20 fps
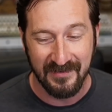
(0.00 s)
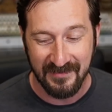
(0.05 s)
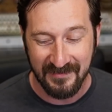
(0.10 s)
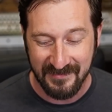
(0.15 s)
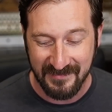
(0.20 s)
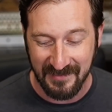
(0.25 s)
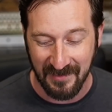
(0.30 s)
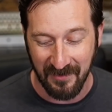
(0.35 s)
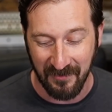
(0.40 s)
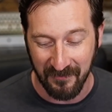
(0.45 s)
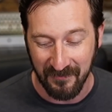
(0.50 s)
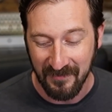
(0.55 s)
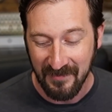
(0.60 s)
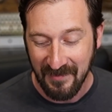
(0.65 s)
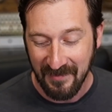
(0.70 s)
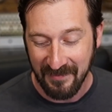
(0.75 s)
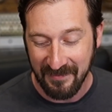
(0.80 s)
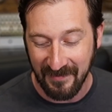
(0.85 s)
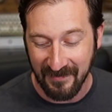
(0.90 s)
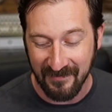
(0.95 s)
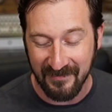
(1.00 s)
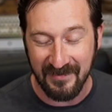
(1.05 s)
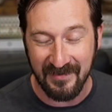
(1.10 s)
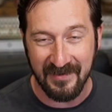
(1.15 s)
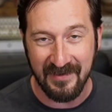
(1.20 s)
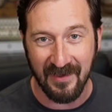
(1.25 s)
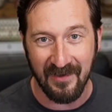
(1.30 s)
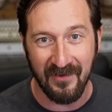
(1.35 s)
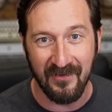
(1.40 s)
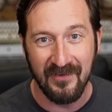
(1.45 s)
So there you
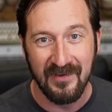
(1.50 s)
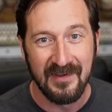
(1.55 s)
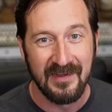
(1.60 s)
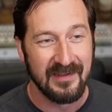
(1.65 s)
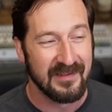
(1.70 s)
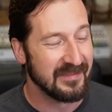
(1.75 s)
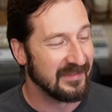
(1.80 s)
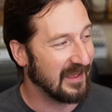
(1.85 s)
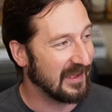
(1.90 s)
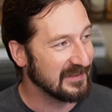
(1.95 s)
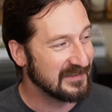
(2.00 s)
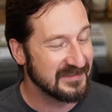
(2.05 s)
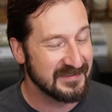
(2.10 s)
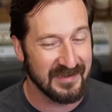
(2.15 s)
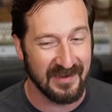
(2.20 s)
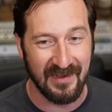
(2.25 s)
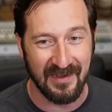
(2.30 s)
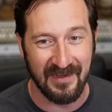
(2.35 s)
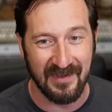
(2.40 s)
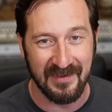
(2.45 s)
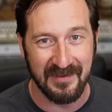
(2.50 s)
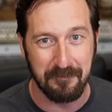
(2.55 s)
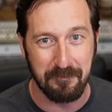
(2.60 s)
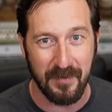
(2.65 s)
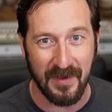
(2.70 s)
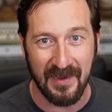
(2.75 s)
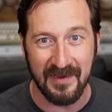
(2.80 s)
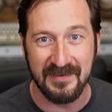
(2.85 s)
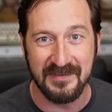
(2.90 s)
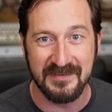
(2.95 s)
go. That's
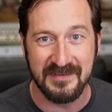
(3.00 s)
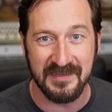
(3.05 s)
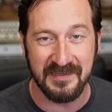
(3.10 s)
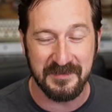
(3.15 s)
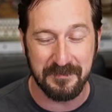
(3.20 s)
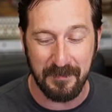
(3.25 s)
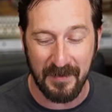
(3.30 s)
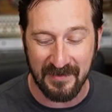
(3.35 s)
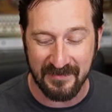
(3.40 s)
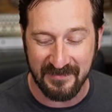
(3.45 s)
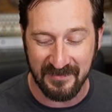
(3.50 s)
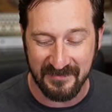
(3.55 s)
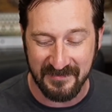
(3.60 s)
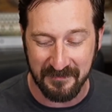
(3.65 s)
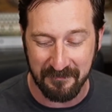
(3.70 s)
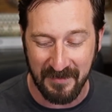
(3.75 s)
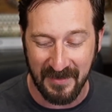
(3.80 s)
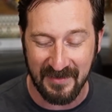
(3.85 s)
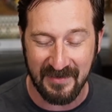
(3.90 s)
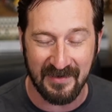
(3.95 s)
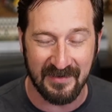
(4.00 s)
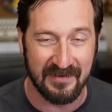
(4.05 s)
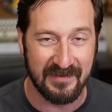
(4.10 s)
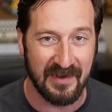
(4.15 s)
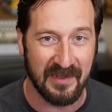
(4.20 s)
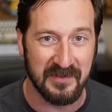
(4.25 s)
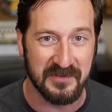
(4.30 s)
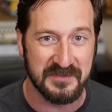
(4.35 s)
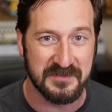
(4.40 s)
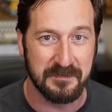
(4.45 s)
Biden's expected to make an
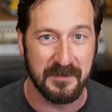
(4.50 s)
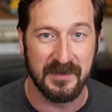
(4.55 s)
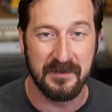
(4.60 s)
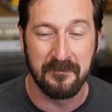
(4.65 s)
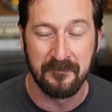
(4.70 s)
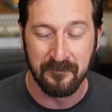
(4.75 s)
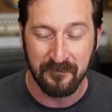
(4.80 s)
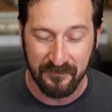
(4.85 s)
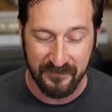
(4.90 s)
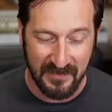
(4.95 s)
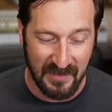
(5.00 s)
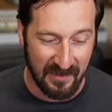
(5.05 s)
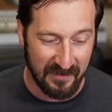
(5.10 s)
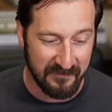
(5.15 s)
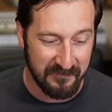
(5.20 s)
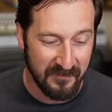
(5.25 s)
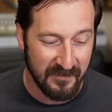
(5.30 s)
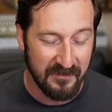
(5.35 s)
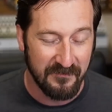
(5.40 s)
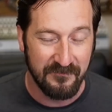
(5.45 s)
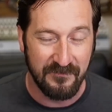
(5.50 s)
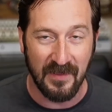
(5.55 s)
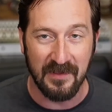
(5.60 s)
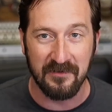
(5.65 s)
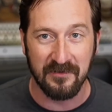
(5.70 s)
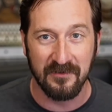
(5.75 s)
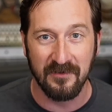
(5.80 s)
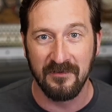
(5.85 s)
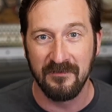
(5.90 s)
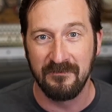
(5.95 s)
announcement that
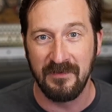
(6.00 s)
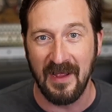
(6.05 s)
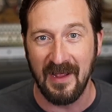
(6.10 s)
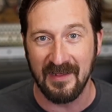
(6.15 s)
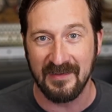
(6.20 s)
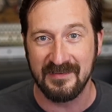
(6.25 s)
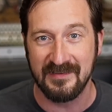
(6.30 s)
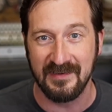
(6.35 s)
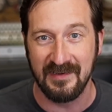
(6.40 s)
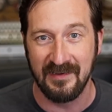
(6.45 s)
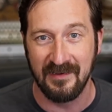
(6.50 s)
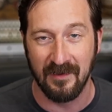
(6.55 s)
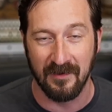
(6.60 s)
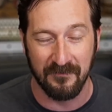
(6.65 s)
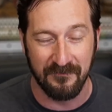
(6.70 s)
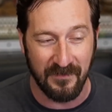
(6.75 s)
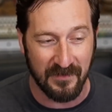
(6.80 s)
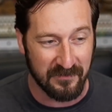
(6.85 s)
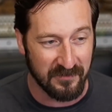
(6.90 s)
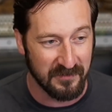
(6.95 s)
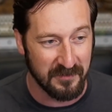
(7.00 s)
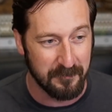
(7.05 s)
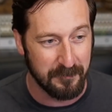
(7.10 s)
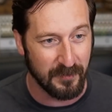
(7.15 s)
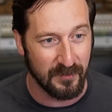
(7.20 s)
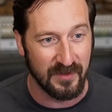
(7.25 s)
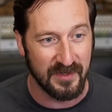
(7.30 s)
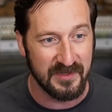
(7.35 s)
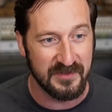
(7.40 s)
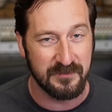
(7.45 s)
federal vaccine or federal
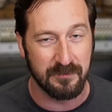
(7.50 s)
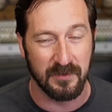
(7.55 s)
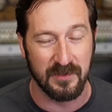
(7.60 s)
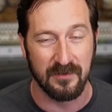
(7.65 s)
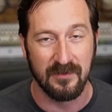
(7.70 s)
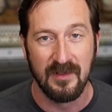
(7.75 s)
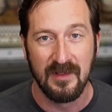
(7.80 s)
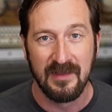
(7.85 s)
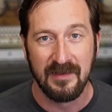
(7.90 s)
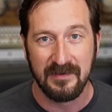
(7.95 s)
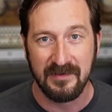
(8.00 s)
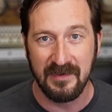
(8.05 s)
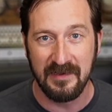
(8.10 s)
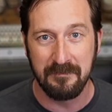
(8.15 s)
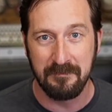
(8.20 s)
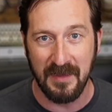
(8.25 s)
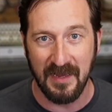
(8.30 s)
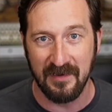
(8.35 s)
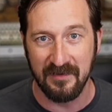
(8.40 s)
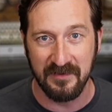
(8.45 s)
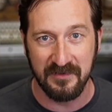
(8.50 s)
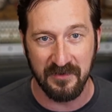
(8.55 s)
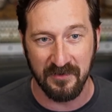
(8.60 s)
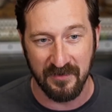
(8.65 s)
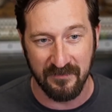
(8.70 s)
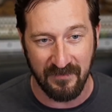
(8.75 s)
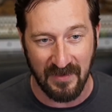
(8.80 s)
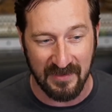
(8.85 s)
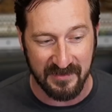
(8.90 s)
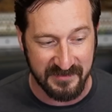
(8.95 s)
employees will need
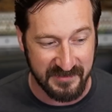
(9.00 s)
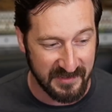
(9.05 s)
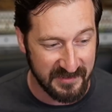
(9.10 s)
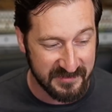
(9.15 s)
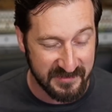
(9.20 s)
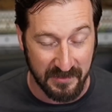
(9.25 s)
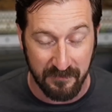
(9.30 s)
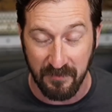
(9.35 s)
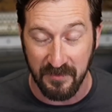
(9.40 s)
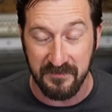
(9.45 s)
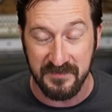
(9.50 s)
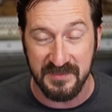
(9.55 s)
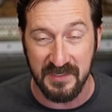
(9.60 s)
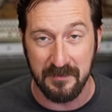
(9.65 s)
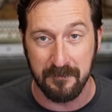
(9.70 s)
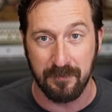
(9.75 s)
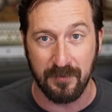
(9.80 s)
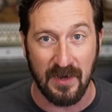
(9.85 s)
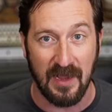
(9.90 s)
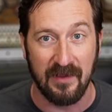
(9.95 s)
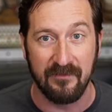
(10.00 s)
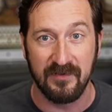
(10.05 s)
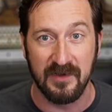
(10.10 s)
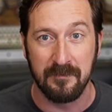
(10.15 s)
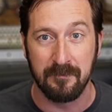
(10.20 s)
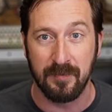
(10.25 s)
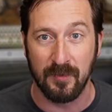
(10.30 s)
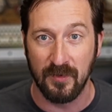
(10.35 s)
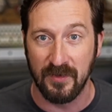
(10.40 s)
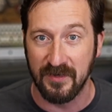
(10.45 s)
mandatory vaccines. And we've seen private
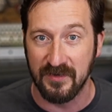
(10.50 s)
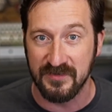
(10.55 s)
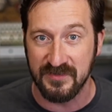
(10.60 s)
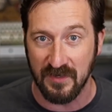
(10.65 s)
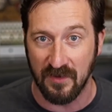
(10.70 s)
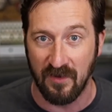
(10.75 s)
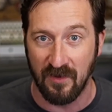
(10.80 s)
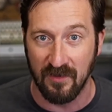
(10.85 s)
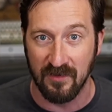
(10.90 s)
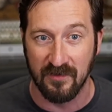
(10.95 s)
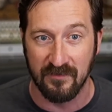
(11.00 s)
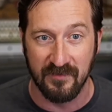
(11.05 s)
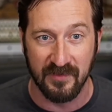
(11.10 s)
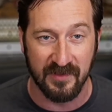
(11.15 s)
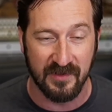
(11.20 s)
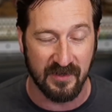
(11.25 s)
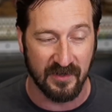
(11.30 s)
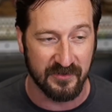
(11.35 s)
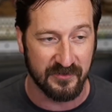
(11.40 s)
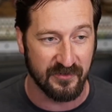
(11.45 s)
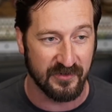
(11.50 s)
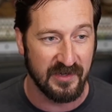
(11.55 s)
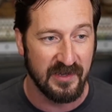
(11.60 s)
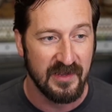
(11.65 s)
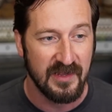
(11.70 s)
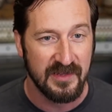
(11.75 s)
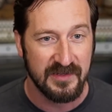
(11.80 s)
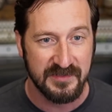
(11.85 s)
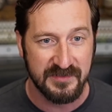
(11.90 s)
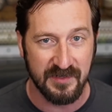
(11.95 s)
employers all over the country
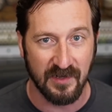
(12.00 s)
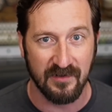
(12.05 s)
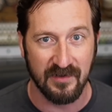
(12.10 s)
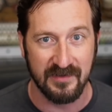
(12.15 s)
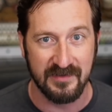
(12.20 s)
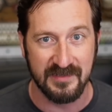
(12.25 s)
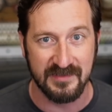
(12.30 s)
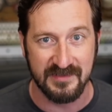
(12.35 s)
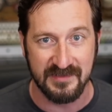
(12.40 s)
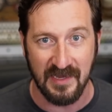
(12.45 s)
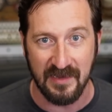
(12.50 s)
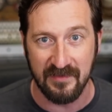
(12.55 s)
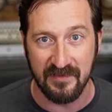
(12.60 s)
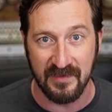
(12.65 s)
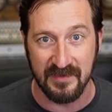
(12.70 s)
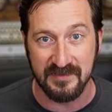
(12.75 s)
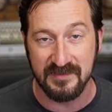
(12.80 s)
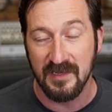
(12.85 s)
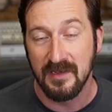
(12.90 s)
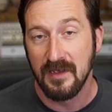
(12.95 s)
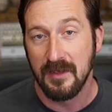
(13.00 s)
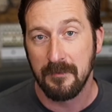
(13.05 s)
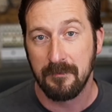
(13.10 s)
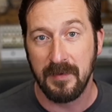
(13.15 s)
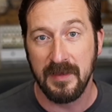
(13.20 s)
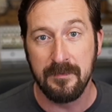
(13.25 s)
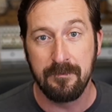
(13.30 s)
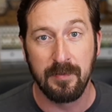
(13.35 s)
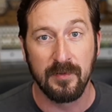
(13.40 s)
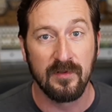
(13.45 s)
starting to say this.
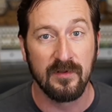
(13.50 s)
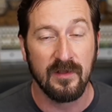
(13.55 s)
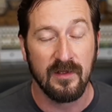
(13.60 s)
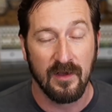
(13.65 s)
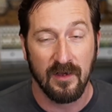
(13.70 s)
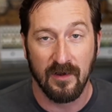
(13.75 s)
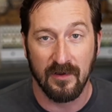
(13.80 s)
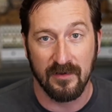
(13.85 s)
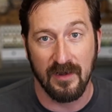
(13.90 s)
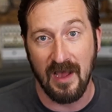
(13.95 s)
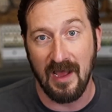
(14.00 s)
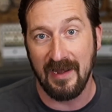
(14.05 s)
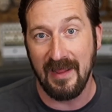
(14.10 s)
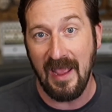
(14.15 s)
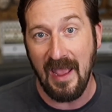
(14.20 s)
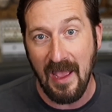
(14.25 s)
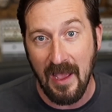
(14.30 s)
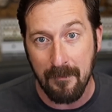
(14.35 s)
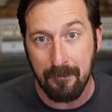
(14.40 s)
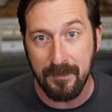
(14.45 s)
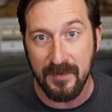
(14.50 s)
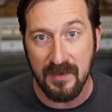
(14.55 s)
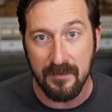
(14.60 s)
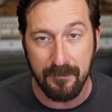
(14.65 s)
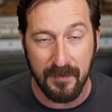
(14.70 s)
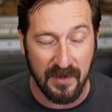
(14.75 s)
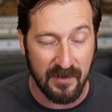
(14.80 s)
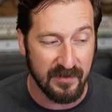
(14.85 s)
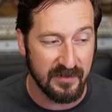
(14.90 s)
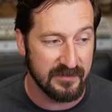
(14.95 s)
People are not happy
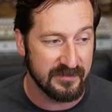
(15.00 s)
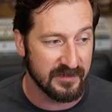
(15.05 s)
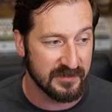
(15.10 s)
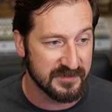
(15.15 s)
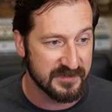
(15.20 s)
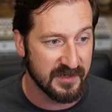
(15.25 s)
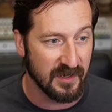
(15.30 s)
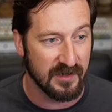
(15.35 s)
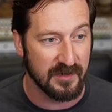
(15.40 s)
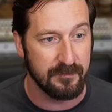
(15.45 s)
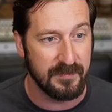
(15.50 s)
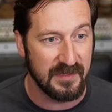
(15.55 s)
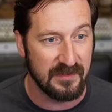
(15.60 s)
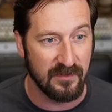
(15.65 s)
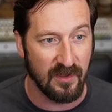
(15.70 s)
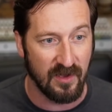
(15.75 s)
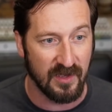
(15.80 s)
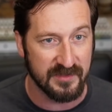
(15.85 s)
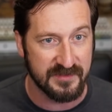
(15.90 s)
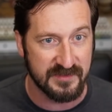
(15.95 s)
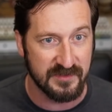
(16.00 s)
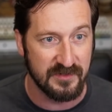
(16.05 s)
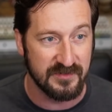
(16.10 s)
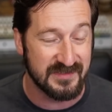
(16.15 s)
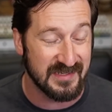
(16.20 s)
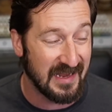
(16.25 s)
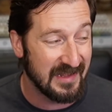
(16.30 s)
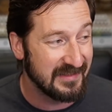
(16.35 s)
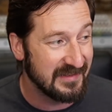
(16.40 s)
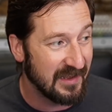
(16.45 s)
about it. There's going to be
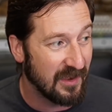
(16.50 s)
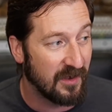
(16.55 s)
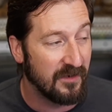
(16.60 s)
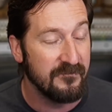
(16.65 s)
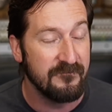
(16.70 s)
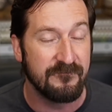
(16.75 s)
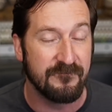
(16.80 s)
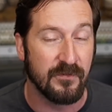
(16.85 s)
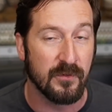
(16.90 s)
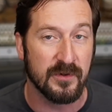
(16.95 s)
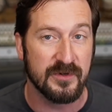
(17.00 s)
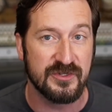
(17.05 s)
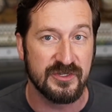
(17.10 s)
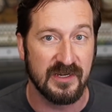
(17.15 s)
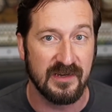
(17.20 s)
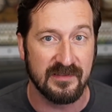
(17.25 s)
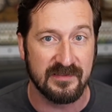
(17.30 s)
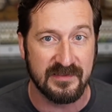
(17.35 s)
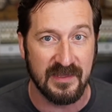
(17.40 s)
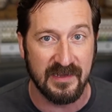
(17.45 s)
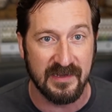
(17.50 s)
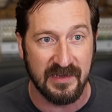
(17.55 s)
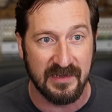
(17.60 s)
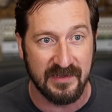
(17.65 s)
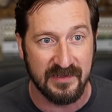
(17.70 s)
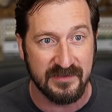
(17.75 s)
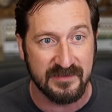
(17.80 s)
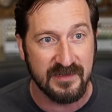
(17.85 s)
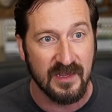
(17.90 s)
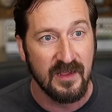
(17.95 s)
lawsuits. And the unfortunate thing
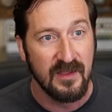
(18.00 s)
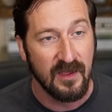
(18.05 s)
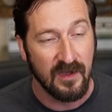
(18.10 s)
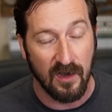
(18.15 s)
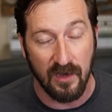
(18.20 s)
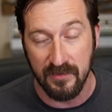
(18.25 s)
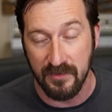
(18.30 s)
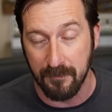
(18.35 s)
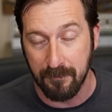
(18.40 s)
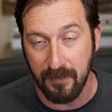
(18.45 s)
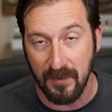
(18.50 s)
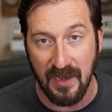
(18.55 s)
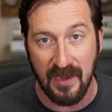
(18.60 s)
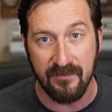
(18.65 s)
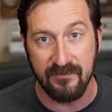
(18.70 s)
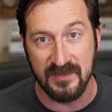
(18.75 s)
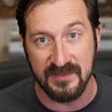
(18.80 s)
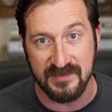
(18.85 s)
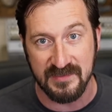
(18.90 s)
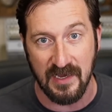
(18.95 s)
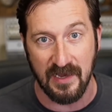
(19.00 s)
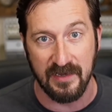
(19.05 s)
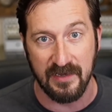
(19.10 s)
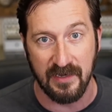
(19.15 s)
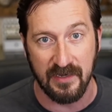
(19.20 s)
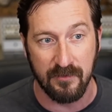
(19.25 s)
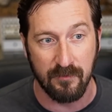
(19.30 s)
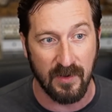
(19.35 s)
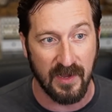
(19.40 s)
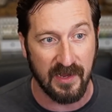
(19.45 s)
is, on the private side
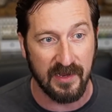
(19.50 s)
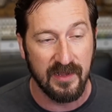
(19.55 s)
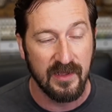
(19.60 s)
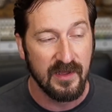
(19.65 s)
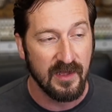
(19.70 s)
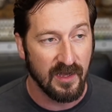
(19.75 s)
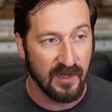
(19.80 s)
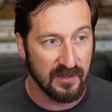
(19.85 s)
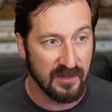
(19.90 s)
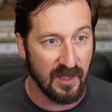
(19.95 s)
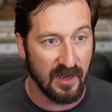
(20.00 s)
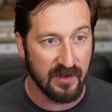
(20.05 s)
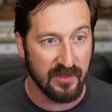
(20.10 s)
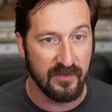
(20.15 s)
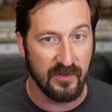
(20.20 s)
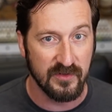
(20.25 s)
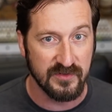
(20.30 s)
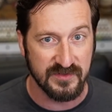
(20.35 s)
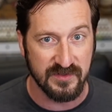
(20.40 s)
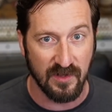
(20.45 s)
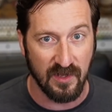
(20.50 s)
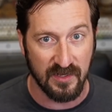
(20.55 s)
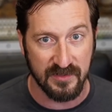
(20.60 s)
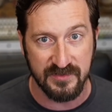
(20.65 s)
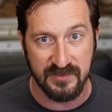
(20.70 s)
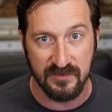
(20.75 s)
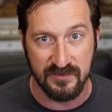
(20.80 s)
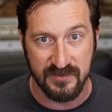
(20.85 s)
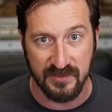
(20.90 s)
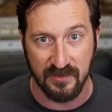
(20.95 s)
anyway, a lot of those
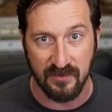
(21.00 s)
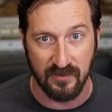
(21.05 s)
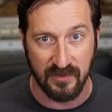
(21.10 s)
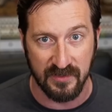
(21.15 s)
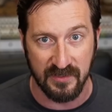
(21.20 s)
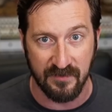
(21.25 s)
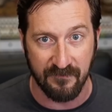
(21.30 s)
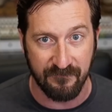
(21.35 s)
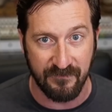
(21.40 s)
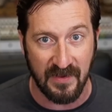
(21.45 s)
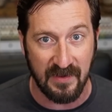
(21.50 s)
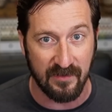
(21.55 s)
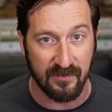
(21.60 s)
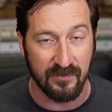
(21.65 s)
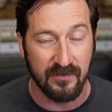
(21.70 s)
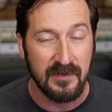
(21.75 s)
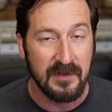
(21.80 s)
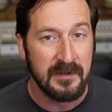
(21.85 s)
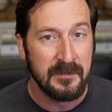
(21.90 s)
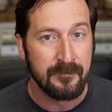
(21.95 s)
lawsuits are going to fail.